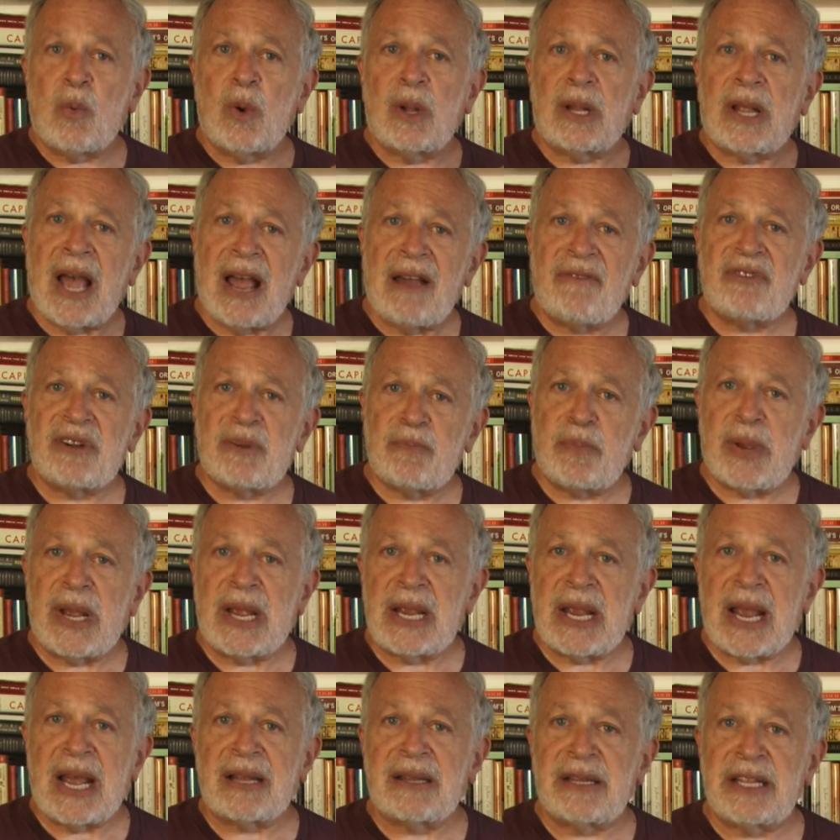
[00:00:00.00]
will have to
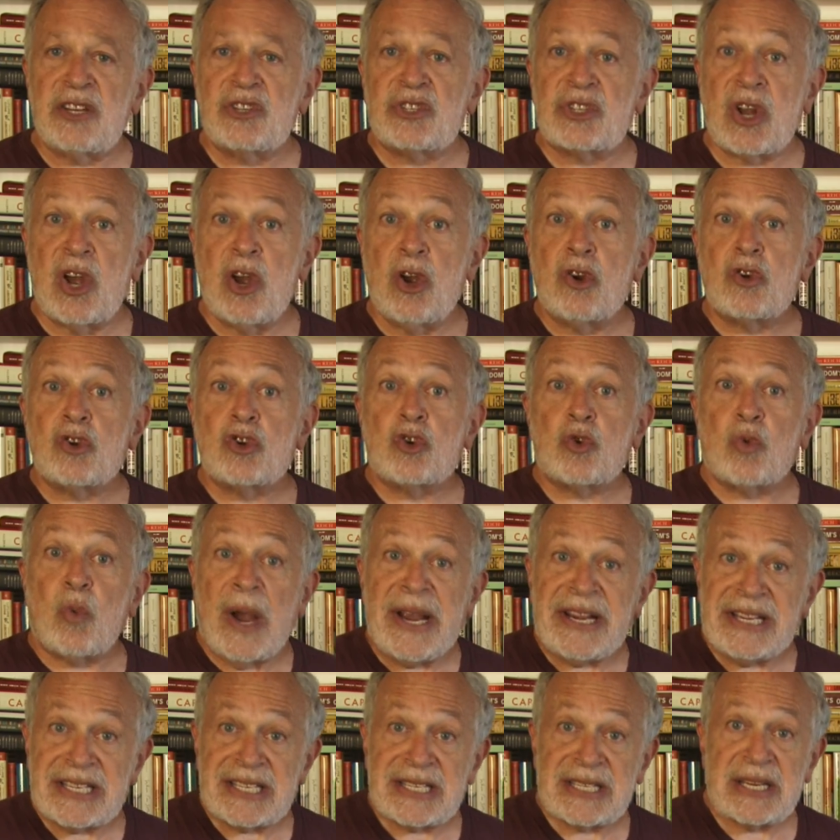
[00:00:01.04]
pay at least
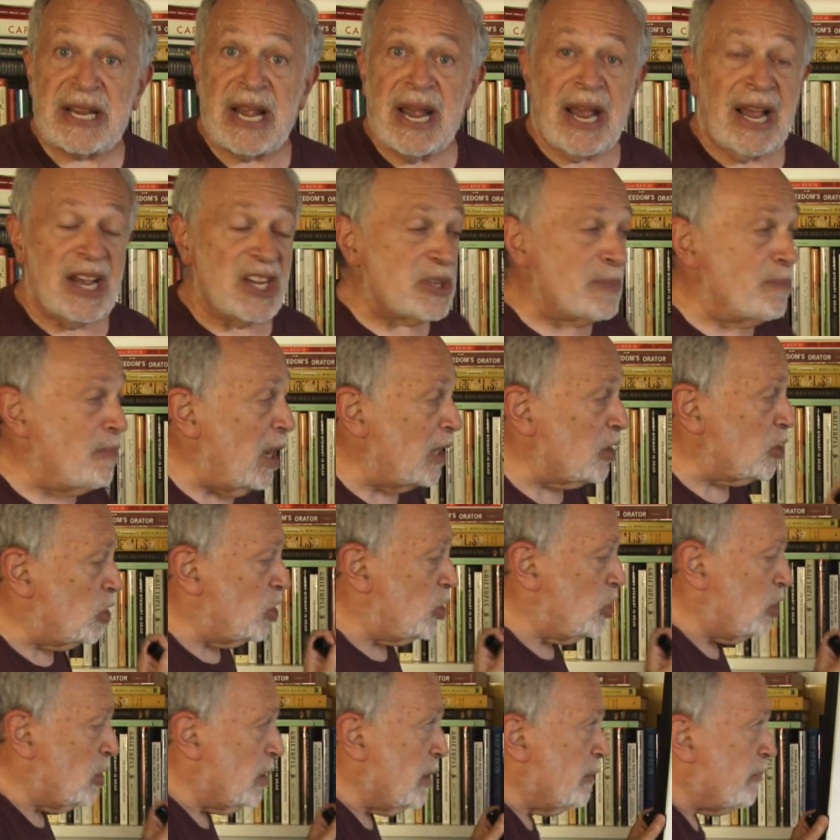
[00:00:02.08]
twice as
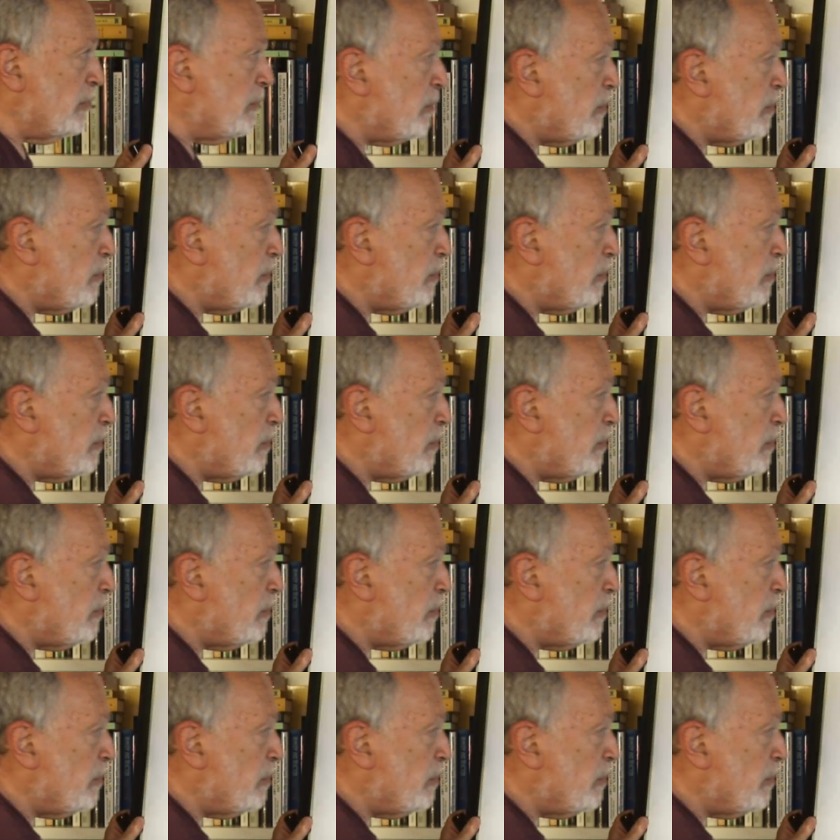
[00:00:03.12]
much.